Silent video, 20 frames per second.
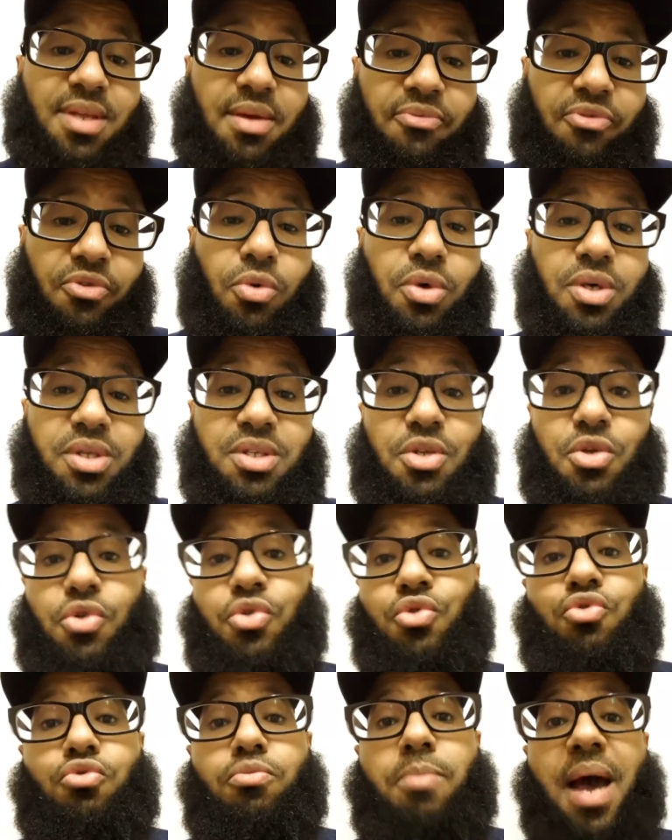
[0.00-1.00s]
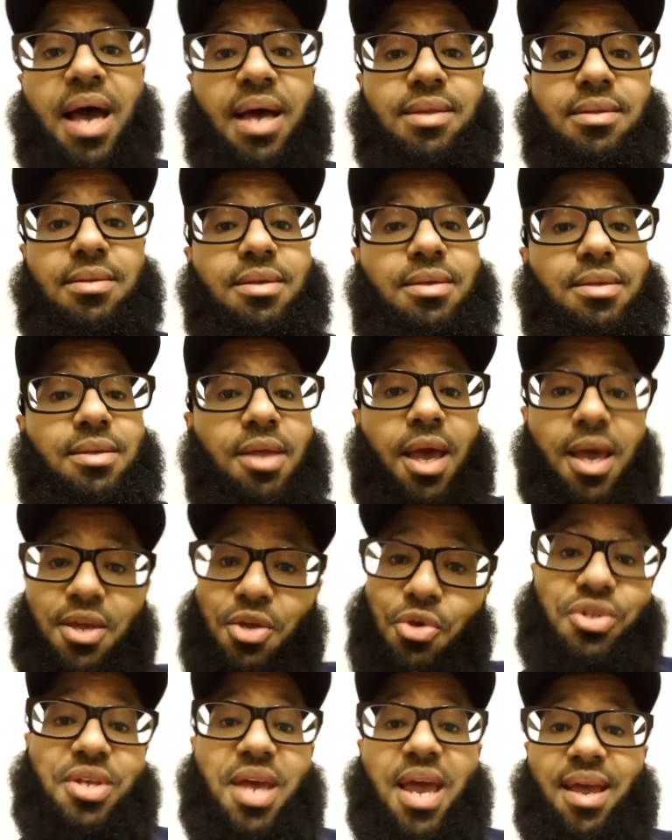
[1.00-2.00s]
one step forward. You do bad,
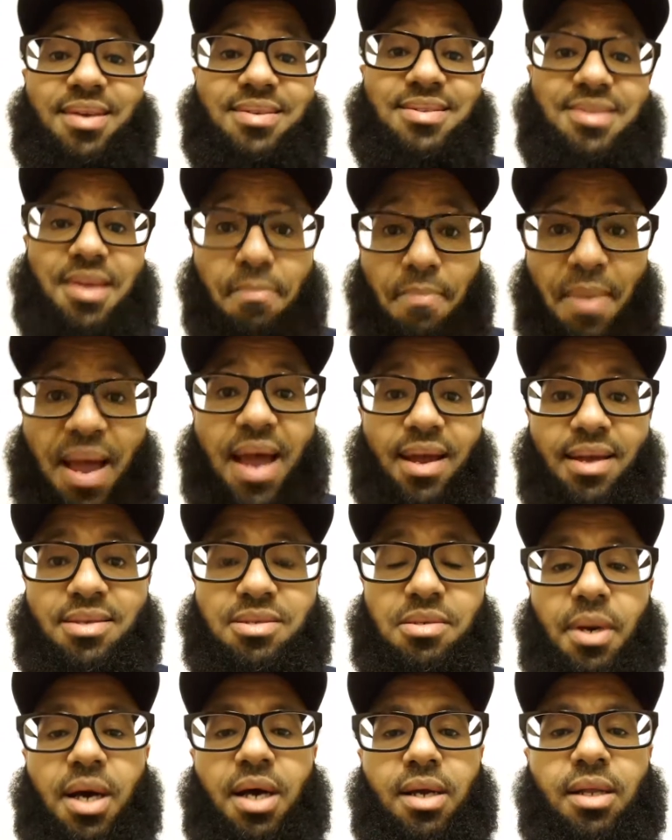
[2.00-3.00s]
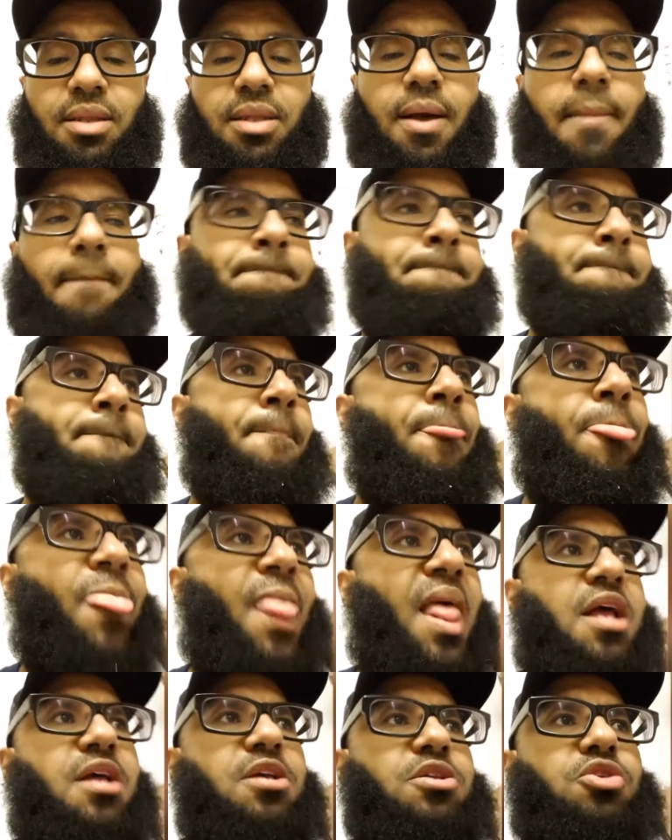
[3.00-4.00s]
you take a step back, subhanallah.
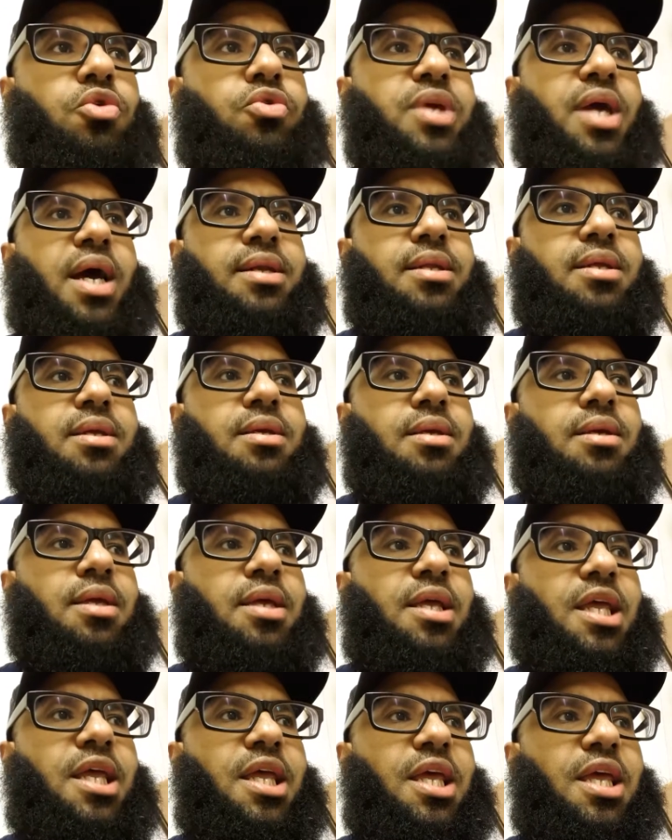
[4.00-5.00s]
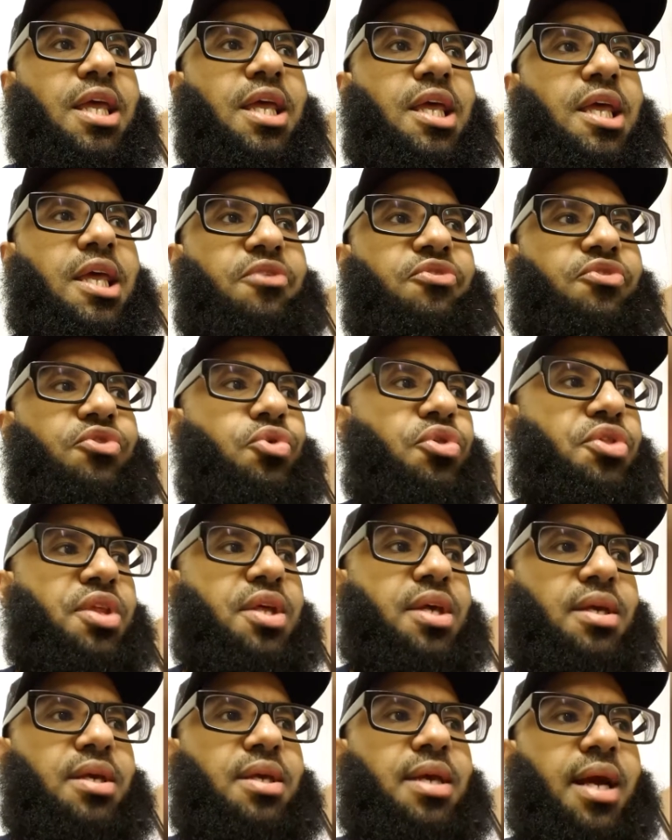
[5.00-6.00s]
So, yani, if you
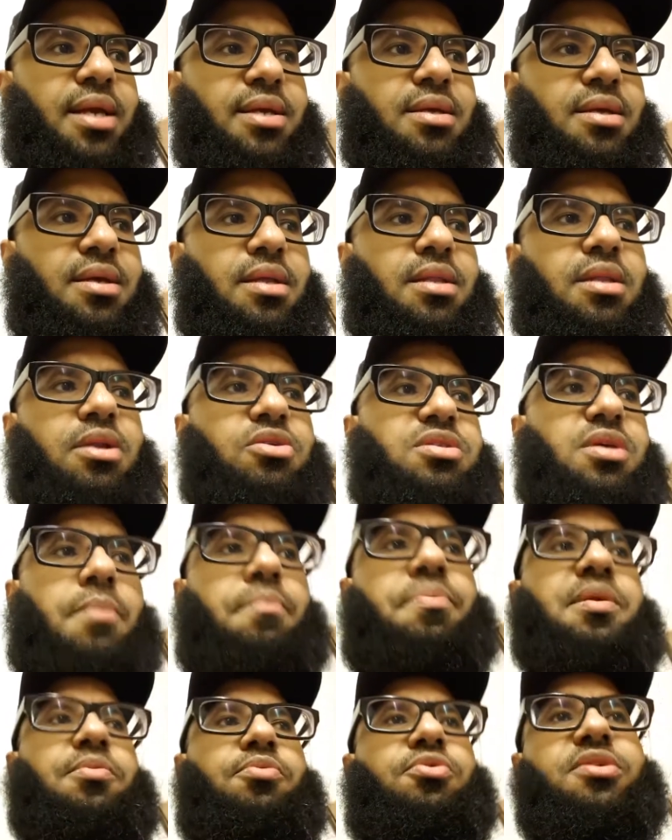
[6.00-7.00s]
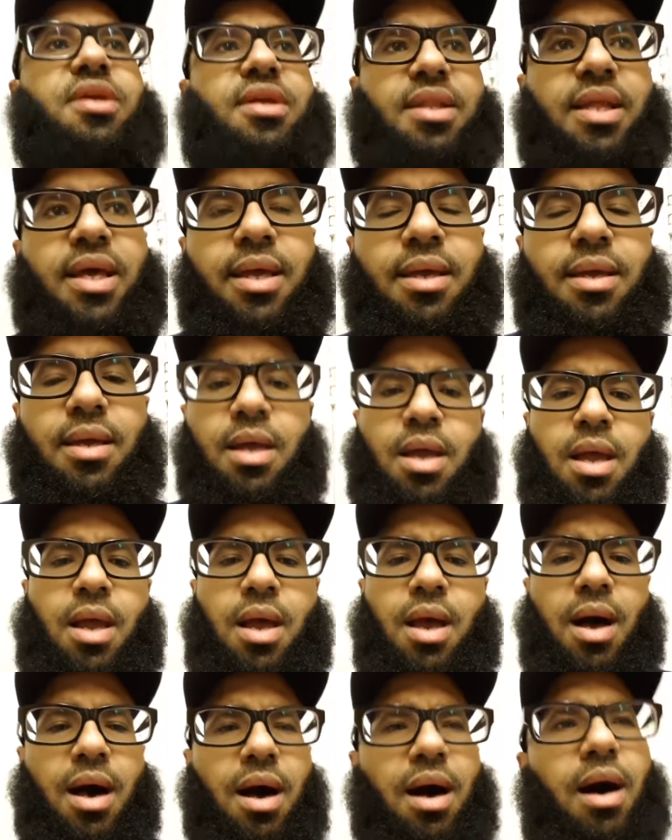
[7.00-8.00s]
think, yani, you know, some people, they're like,
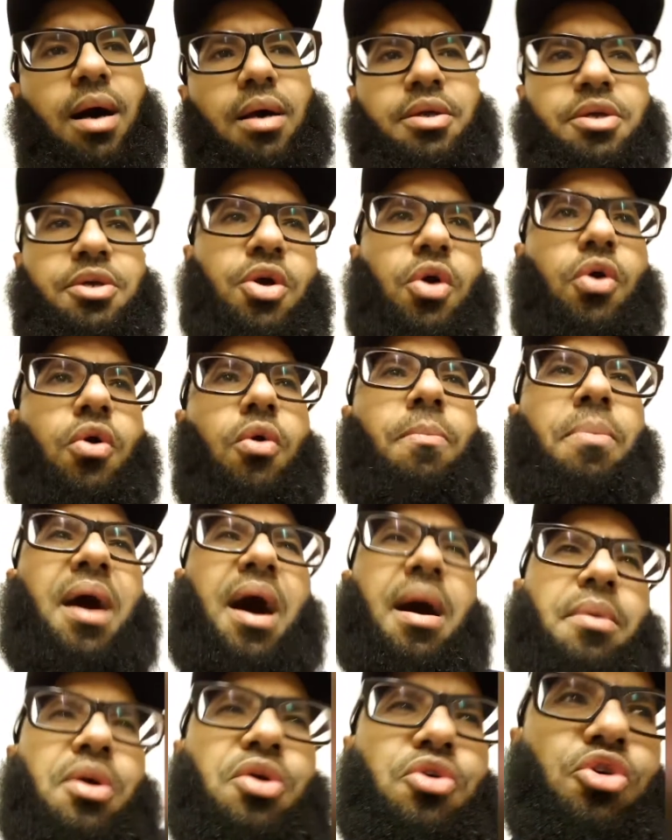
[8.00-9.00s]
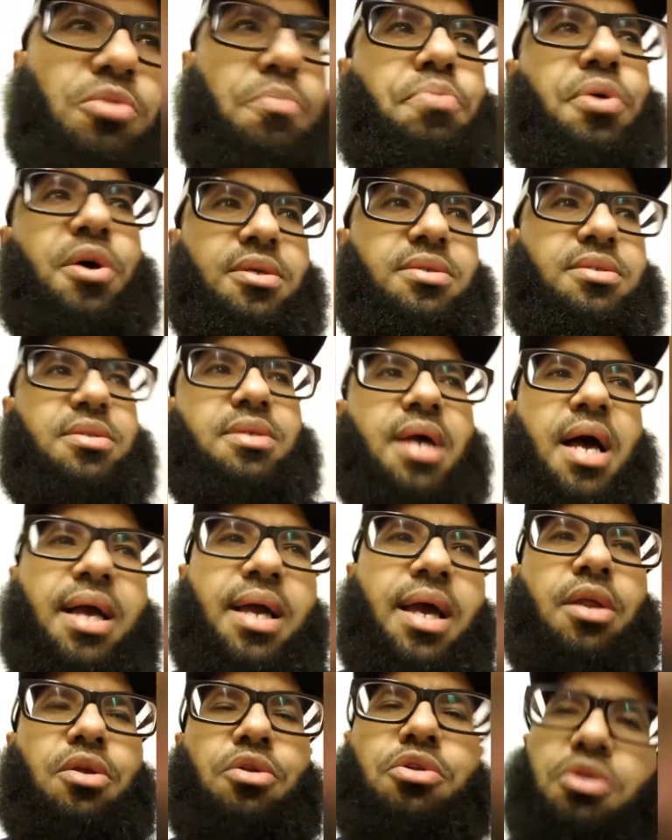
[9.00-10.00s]
you know, I'm a good person,
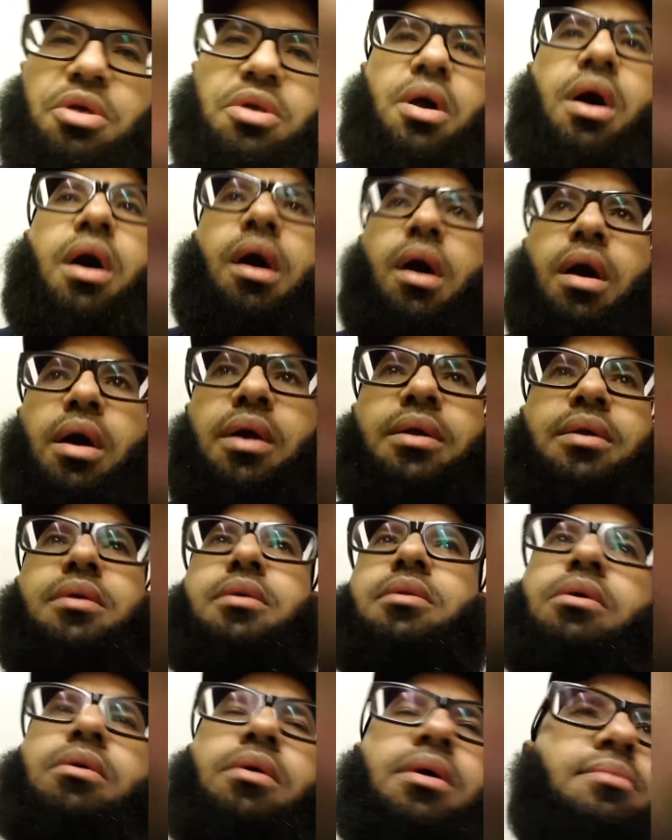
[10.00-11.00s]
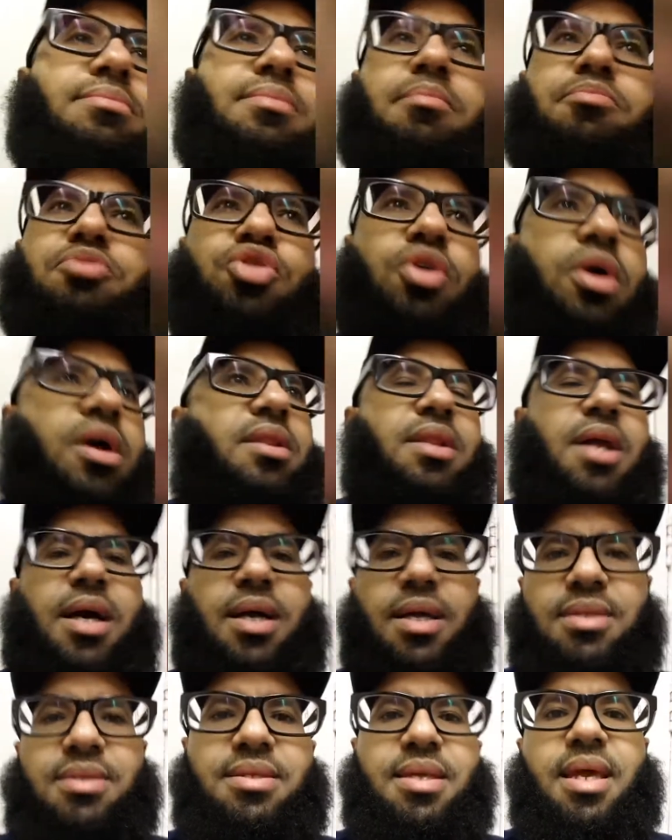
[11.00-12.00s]
I got a good heart, you know, I'm sure
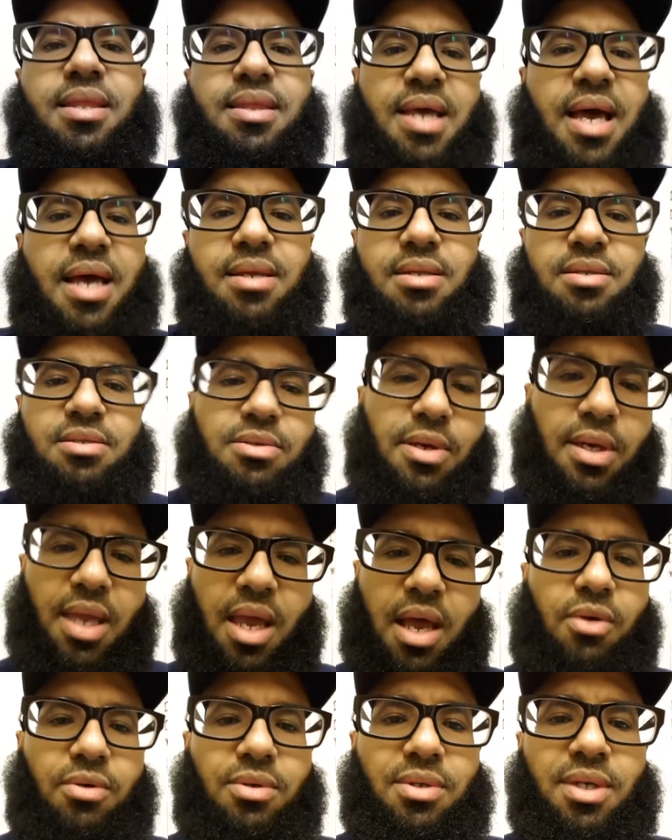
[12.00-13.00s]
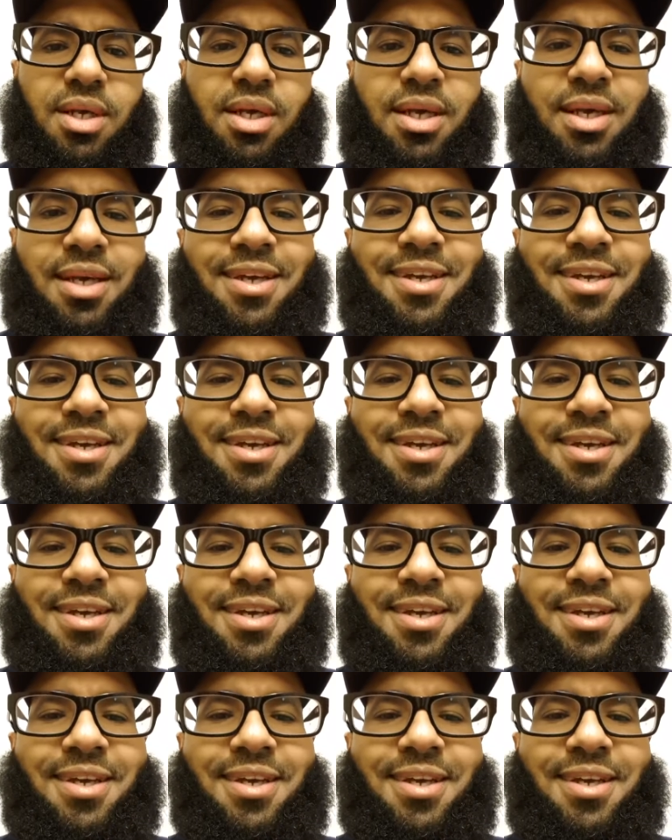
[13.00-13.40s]
Allah can take that into account.